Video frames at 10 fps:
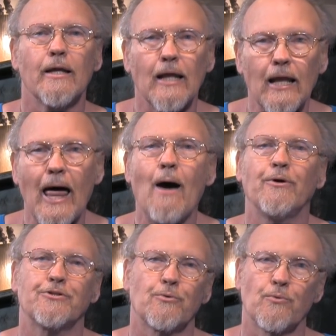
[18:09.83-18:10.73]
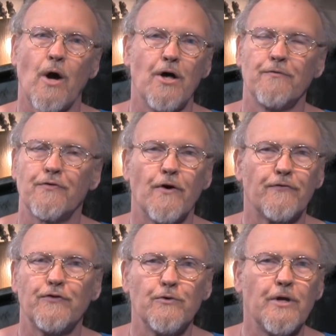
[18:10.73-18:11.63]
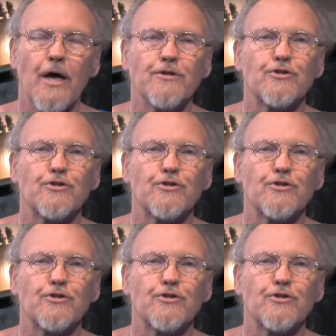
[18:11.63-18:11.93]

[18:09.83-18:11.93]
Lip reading: and allow it to run for a few days